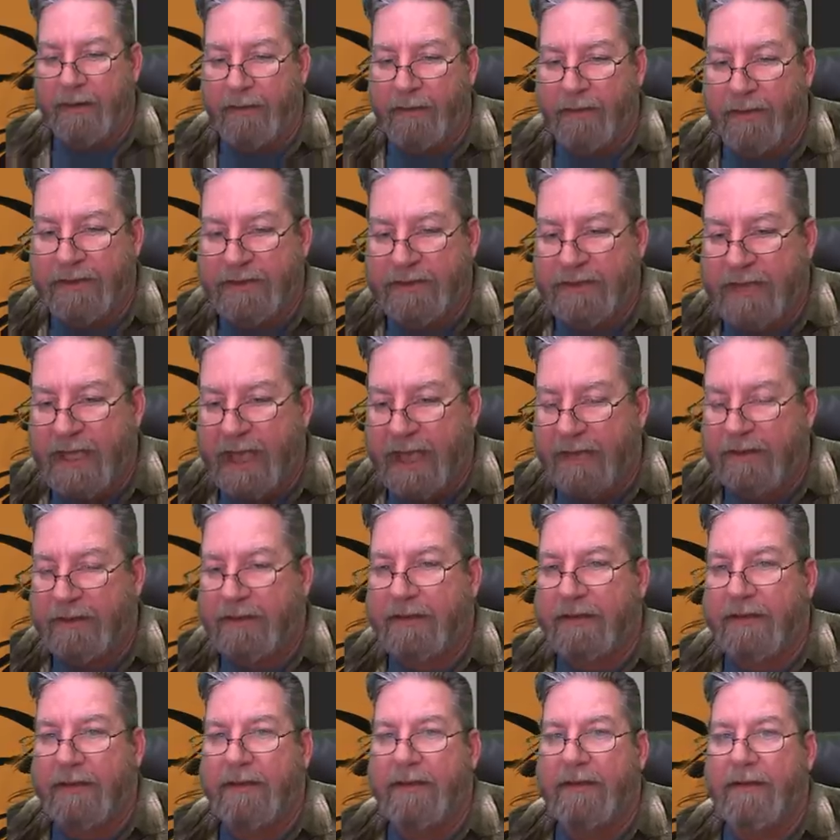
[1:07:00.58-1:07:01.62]
was that
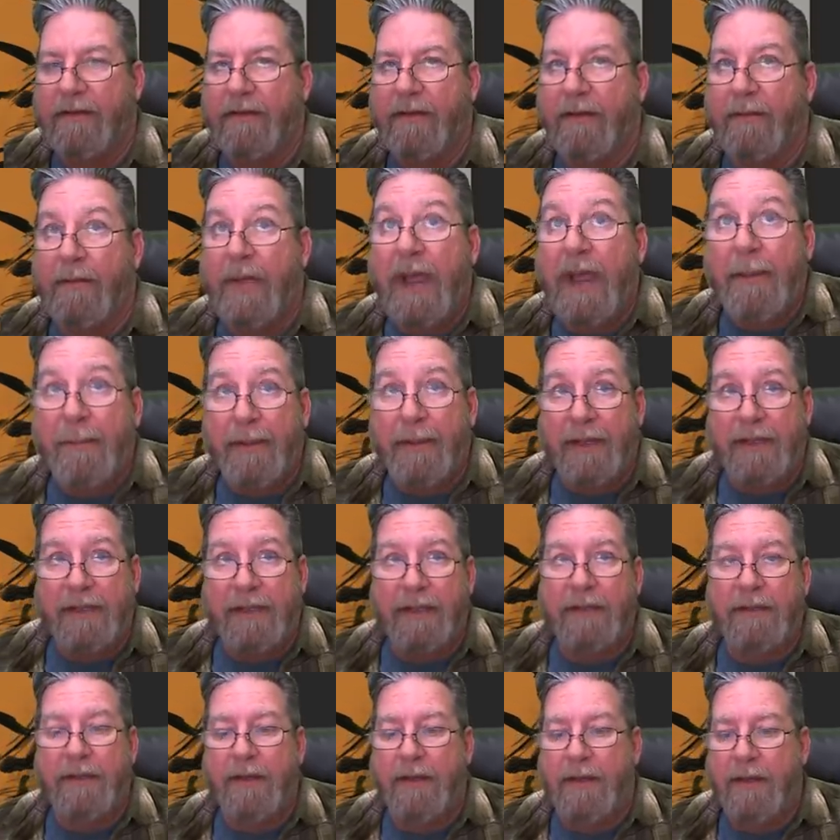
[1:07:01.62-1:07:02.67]
my
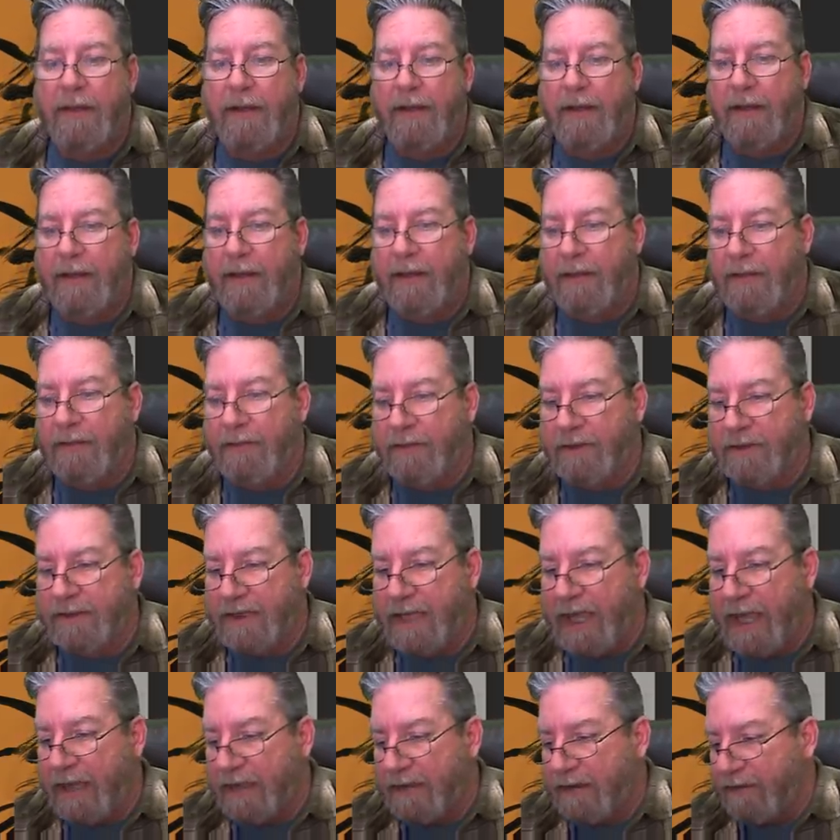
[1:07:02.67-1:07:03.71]
opinion was
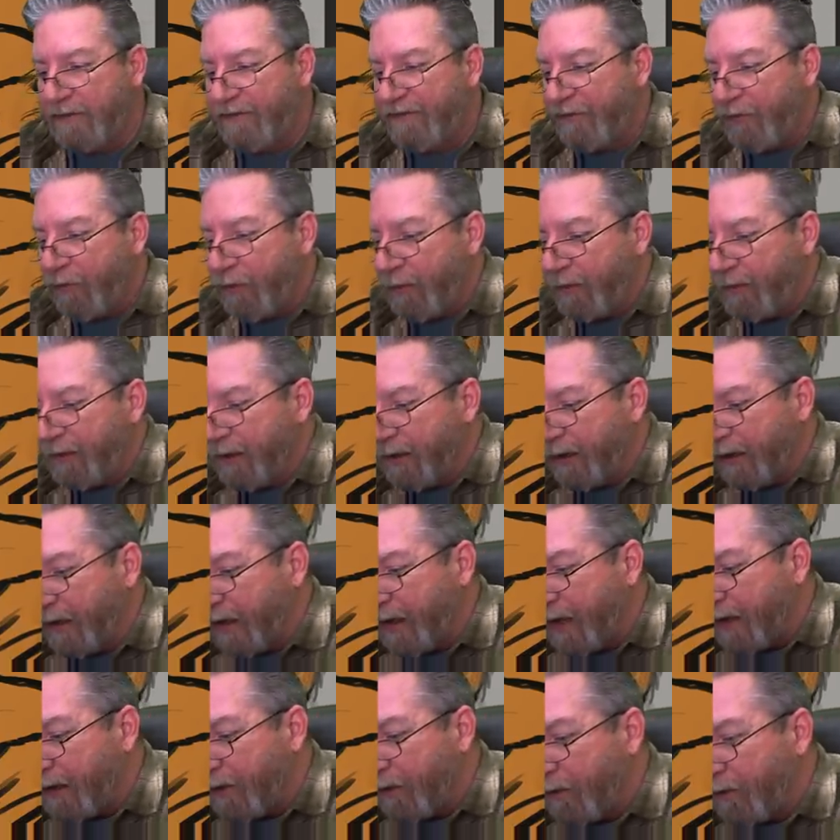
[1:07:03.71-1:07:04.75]
that the formula
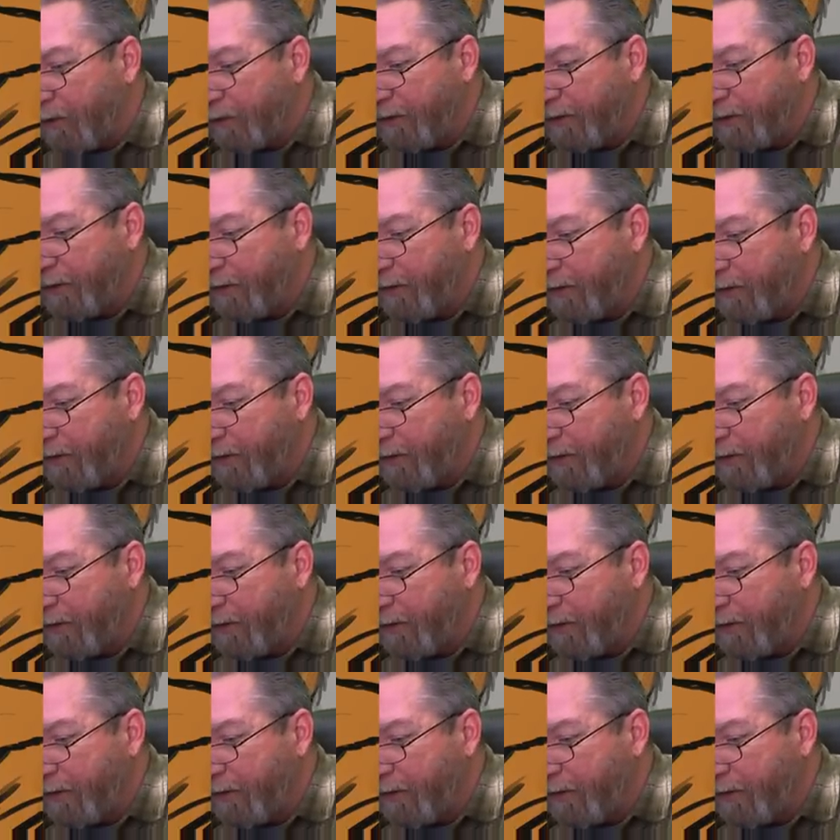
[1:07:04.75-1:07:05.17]
got old,